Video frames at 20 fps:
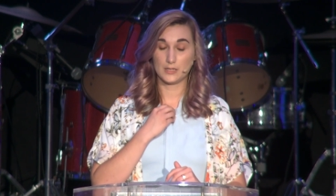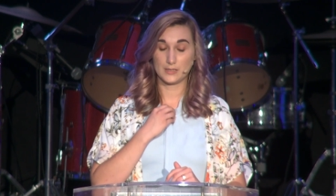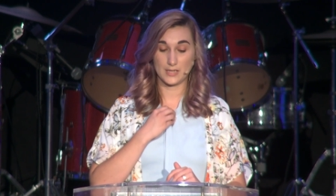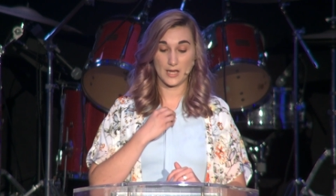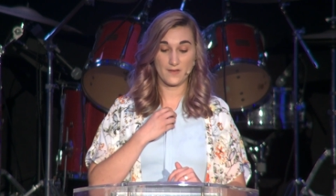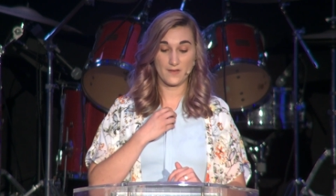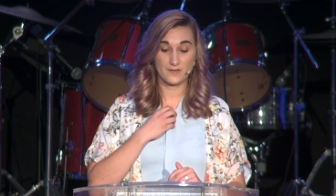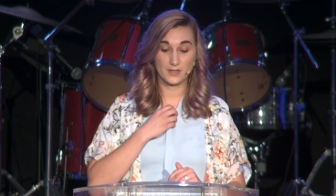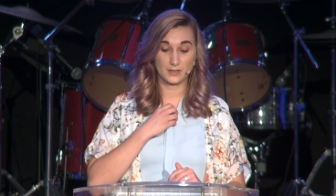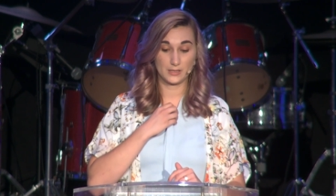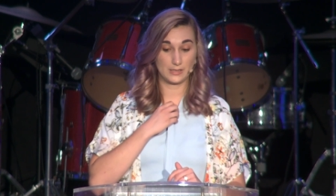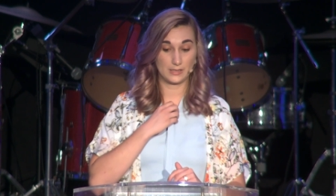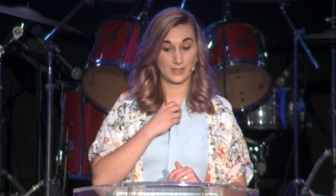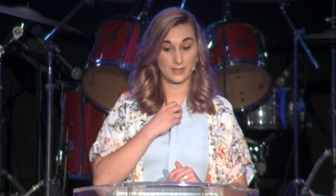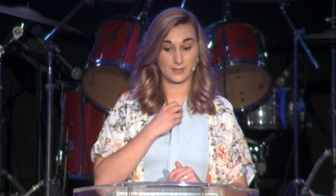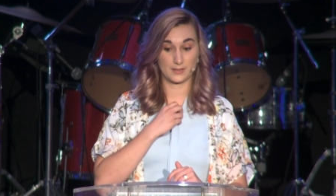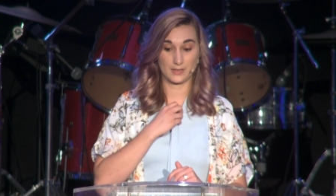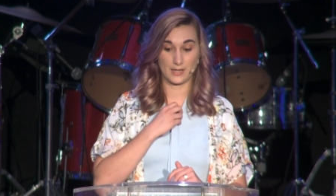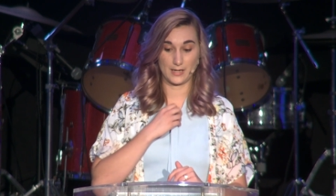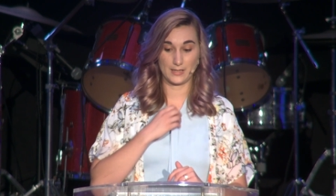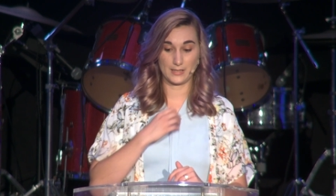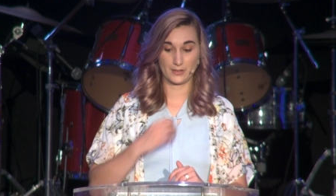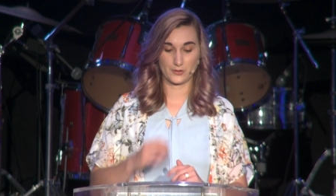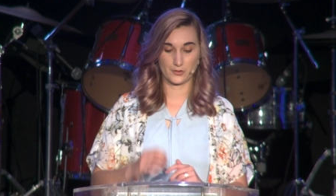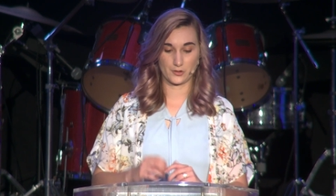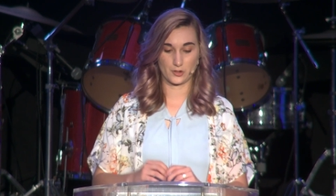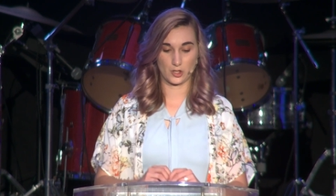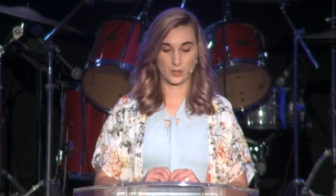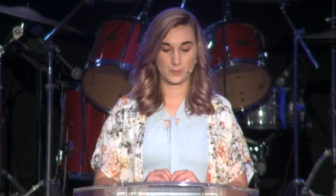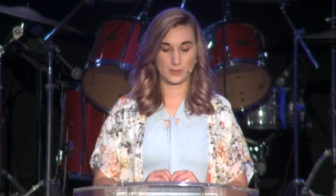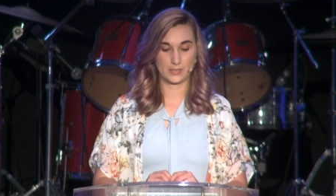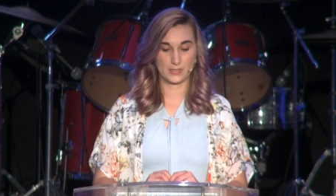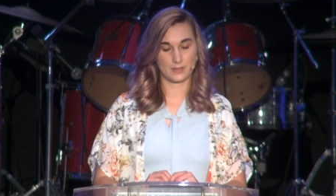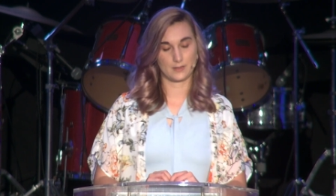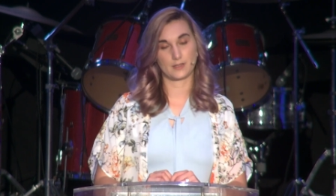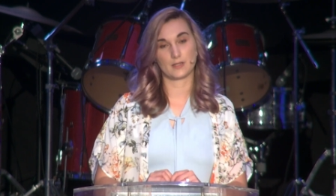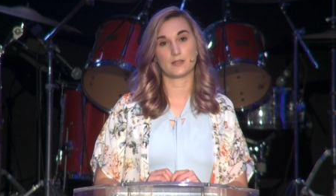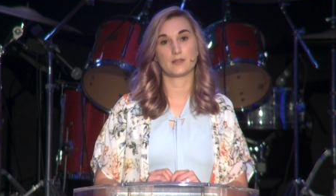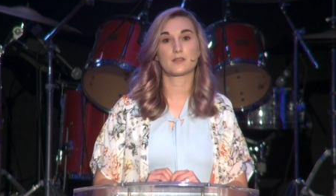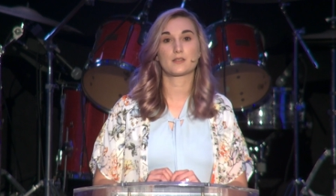definitely less than ideal
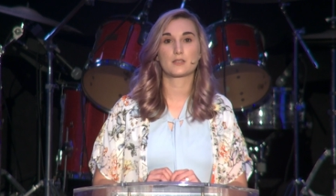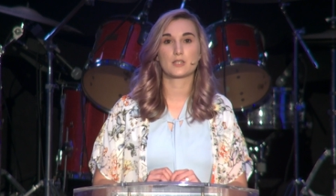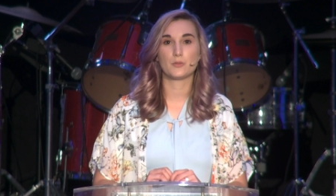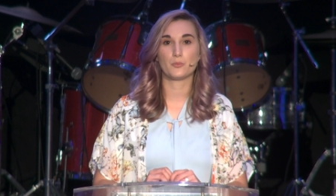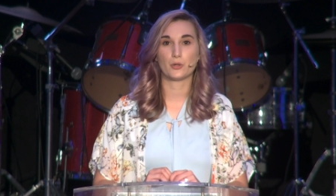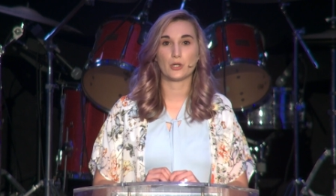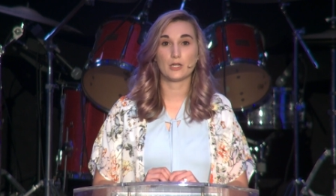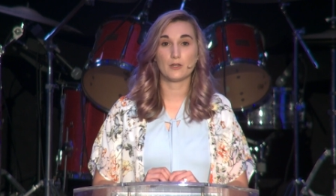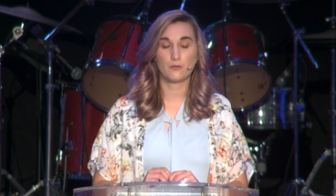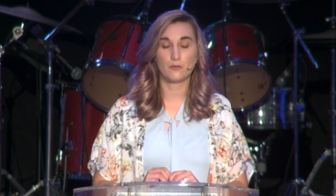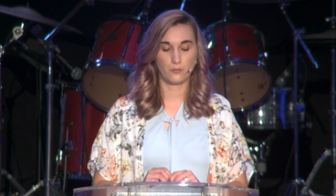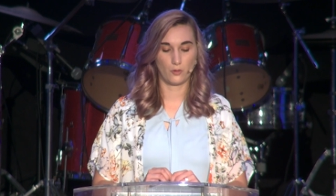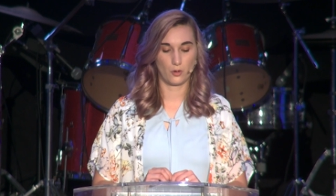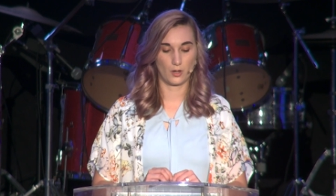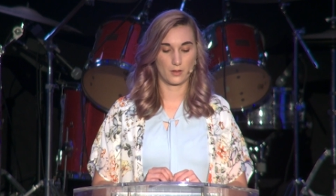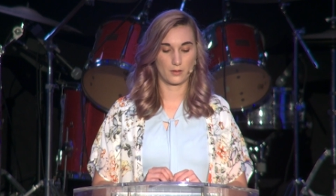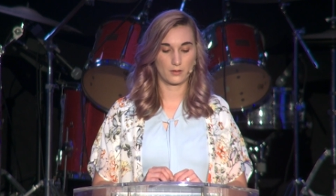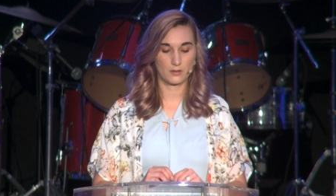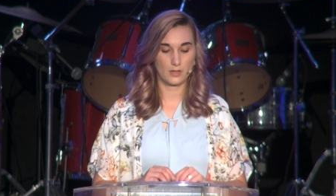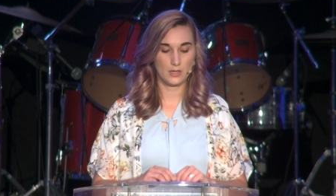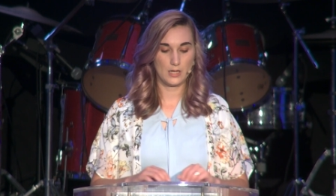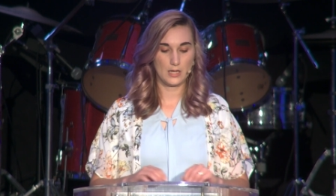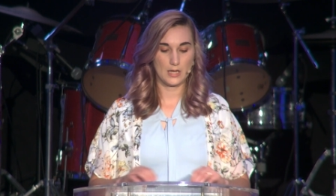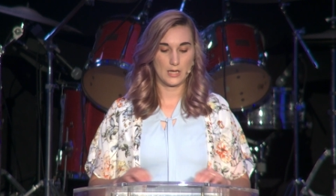circumstances to bring forth